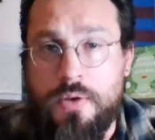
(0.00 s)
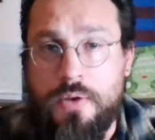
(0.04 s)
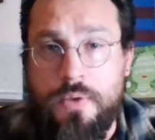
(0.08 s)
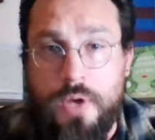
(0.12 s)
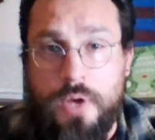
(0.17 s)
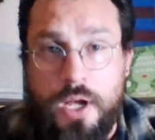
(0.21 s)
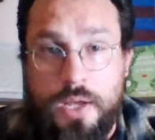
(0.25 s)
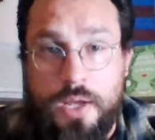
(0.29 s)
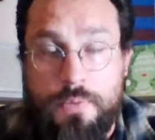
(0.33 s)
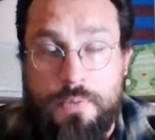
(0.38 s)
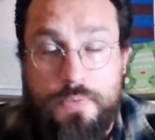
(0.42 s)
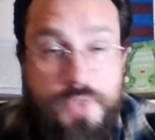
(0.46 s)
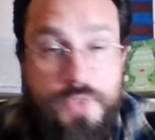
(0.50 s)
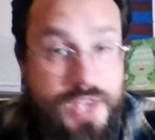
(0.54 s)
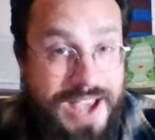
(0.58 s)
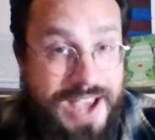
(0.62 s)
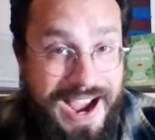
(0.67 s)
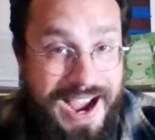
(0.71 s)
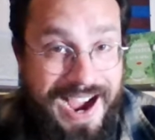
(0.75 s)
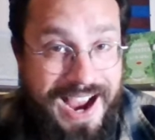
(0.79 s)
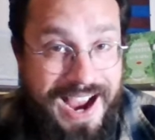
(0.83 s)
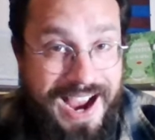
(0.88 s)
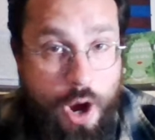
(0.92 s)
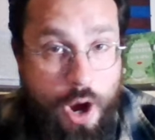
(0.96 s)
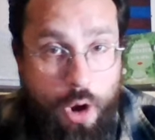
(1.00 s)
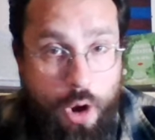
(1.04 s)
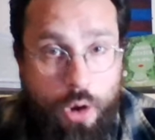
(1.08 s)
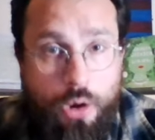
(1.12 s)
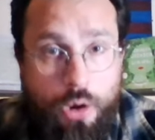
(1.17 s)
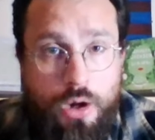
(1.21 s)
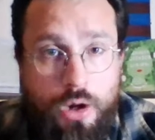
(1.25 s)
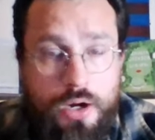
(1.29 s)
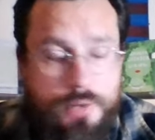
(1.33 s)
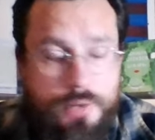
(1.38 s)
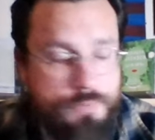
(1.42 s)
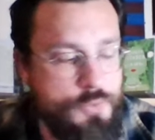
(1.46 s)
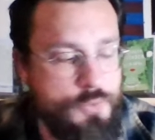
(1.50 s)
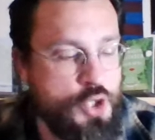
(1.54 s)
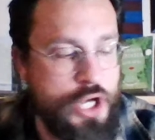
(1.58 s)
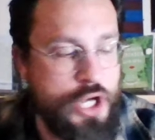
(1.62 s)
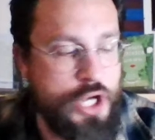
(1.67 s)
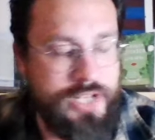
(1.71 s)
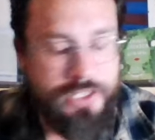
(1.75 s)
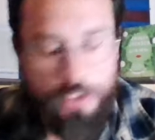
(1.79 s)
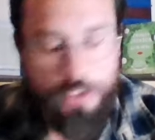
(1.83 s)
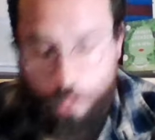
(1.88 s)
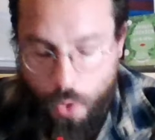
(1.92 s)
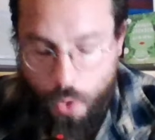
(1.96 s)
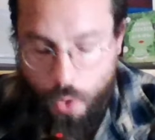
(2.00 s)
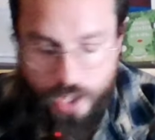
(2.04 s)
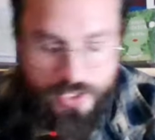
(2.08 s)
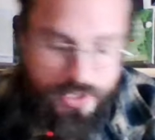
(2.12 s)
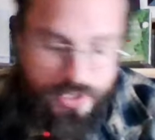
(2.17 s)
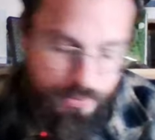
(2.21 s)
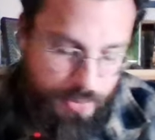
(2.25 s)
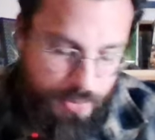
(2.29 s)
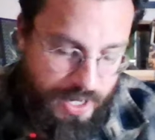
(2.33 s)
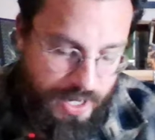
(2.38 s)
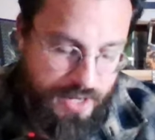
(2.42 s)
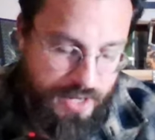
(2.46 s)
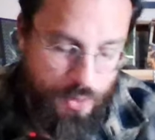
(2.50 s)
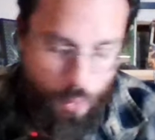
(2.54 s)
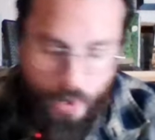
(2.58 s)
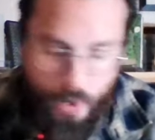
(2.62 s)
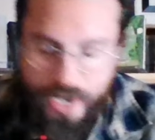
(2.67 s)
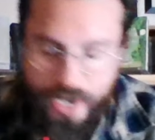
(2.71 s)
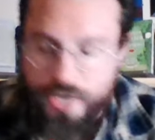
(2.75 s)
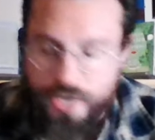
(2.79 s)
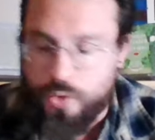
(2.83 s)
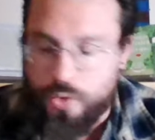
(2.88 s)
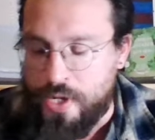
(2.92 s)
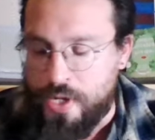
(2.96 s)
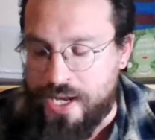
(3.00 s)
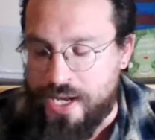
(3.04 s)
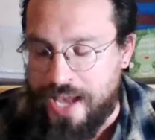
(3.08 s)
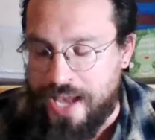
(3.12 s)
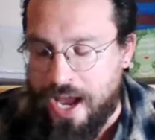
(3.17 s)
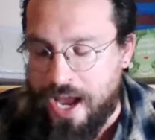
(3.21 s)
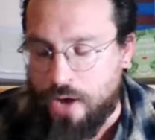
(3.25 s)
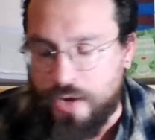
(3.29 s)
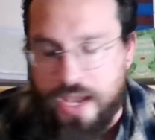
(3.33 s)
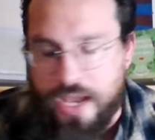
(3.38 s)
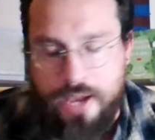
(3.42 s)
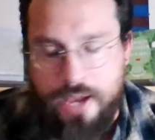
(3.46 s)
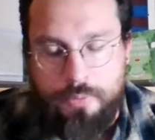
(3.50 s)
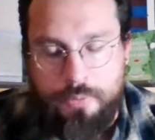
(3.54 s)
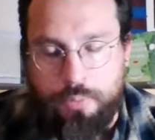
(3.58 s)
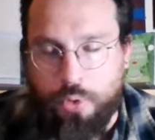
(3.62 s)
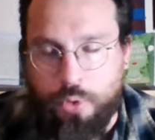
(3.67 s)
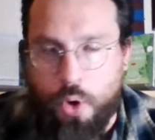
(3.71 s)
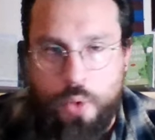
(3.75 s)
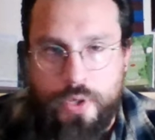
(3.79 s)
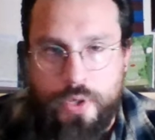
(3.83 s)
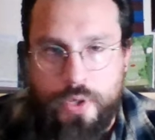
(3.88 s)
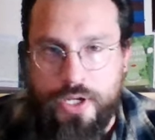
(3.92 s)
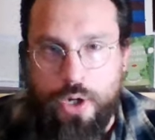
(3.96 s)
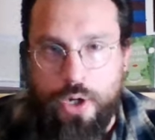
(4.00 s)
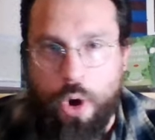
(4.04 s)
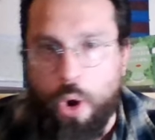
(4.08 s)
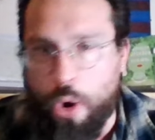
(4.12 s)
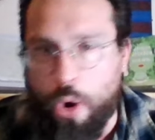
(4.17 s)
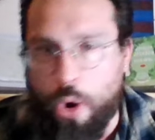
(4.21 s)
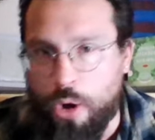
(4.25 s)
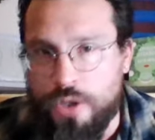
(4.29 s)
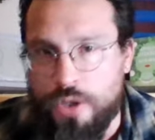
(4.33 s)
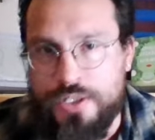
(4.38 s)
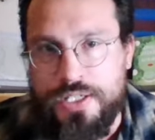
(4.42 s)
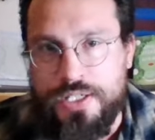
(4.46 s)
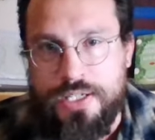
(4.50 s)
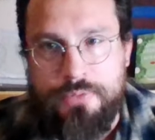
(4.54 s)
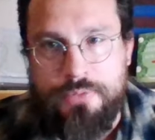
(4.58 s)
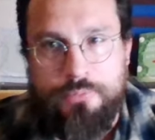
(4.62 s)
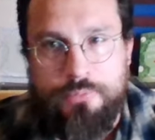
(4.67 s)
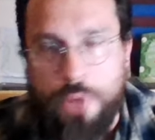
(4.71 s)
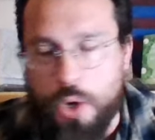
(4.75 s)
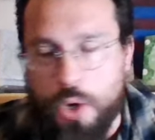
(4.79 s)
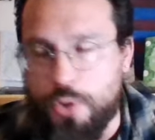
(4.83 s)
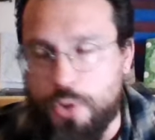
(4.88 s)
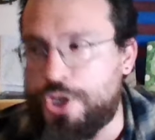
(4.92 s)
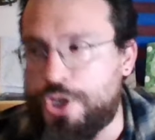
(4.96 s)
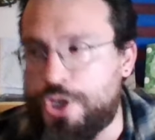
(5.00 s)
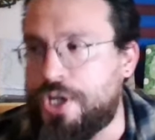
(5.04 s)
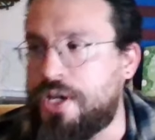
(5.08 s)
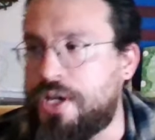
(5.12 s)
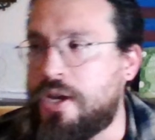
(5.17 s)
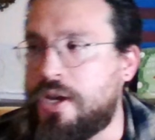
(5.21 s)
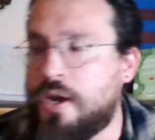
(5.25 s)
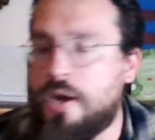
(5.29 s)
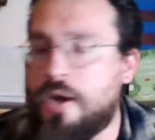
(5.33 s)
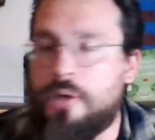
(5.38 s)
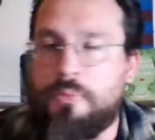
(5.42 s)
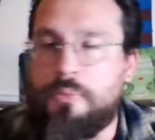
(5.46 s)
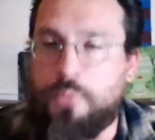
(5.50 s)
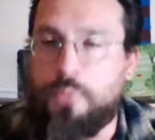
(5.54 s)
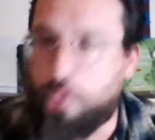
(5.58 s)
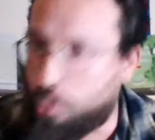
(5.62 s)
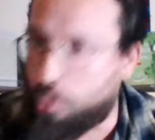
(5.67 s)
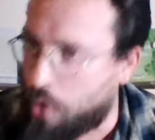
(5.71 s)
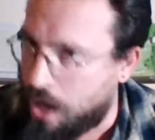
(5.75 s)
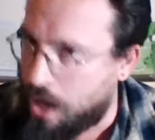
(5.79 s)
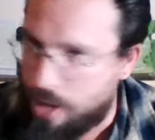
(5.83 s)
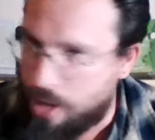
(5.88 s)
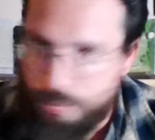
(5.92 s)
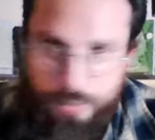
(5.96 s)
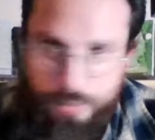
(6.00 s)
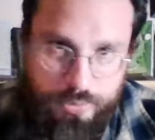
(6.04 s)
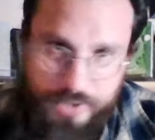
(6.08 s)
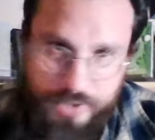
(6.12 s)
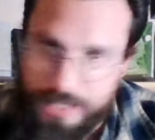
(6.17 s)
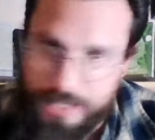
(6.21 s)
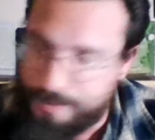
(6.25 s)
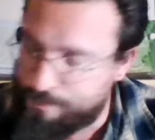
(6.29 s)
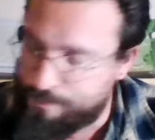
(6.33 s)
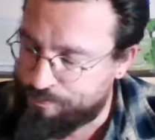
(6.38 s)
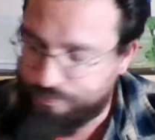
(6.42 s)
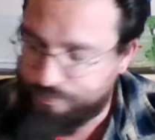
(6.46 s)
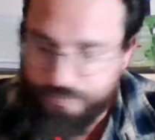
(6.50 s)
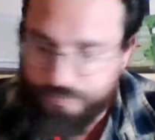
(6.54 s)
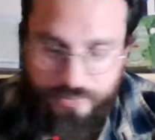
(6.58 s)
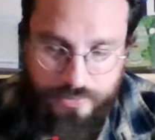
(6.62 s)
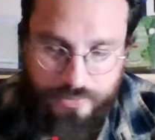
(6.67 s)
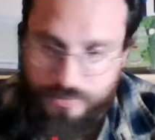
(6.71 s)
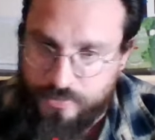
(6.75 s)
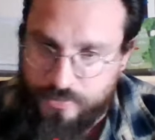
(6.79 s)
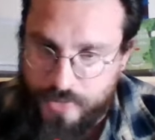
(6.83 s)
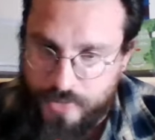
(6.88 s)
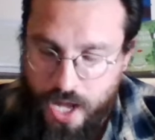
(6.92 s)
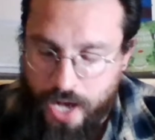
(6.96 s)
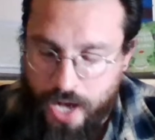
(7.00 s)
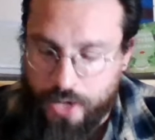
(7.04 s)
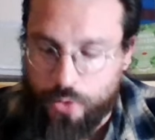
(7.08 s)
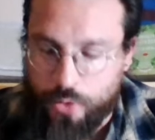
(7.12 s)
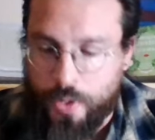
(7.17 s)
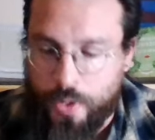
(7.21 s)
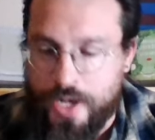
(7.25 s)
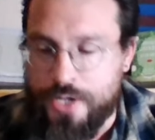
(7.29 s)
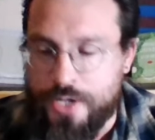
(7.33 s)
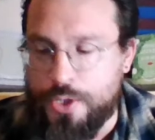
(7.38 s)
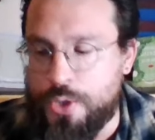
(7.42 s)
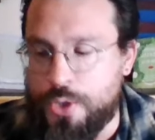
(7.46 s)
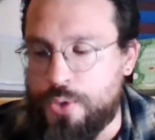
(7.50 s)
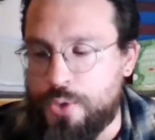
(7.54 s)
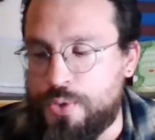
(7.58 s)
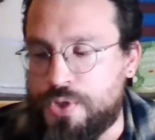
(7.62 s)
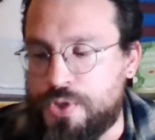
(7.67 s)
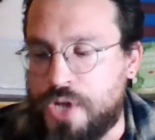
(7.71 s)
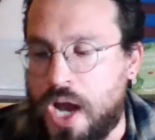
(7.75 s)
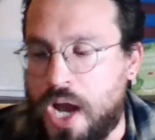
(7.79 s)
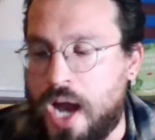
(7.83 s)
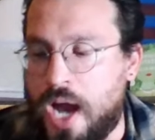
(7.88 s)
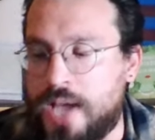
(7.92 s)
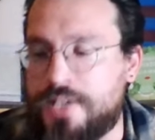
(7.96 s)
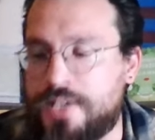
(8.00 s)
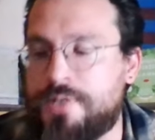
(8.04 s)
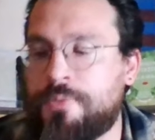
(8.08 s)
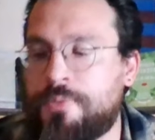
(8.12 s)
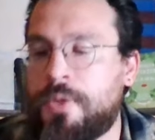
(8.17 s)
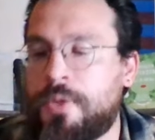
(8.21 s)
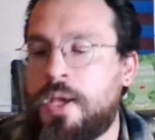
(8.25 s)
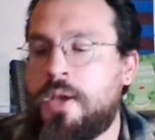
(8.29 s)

uh, the IR. Jaylen Watson, by the way, tweeting out a broken heart emoji. Probably not great news, guys.